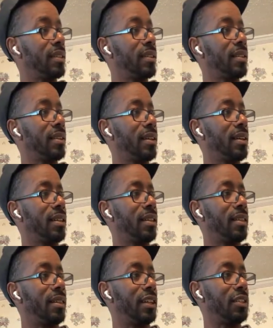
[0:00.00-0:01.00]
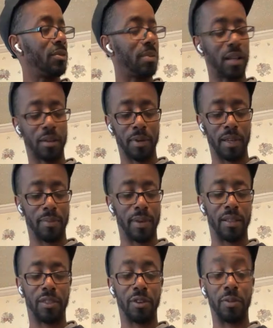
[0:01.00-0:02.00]
and
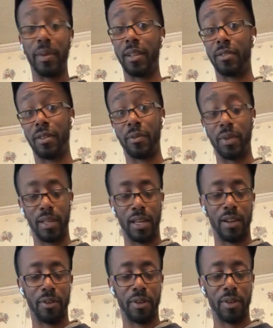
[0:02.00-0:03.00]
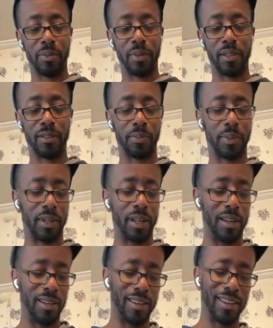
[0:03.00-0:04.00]
lunch will probably be in about 30 minutes, so I
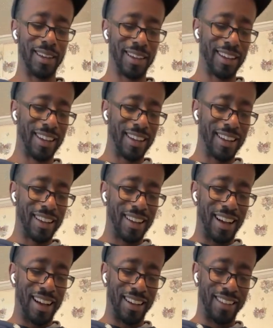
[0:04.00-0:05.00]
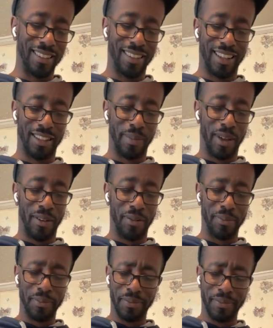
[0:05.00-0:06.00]
really got to hurry up with this, but
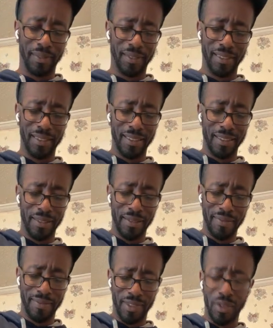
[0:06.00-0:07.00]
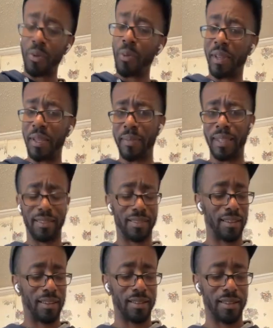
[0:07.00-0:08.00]
because it takes about
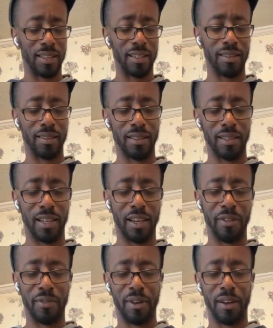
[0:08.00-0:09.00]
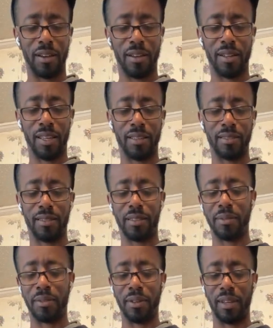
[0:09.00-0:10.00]
20 minutes to cook in the
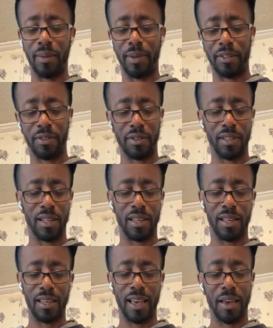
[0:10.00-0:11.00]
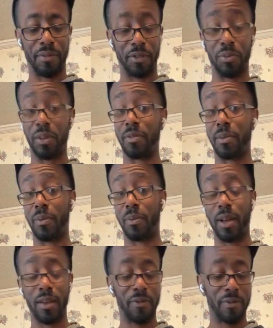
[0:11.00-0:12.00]
air fryer and all that good stuff. So I gotta make sure that
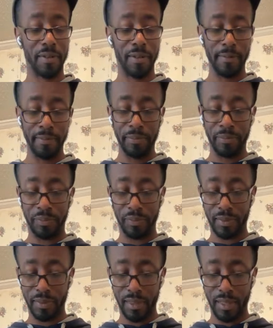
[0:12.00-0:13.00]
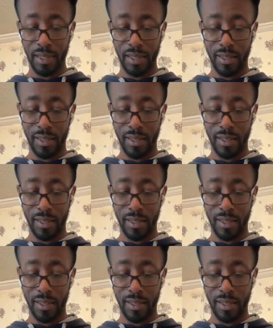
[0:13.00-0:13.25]
I have this ready for my wife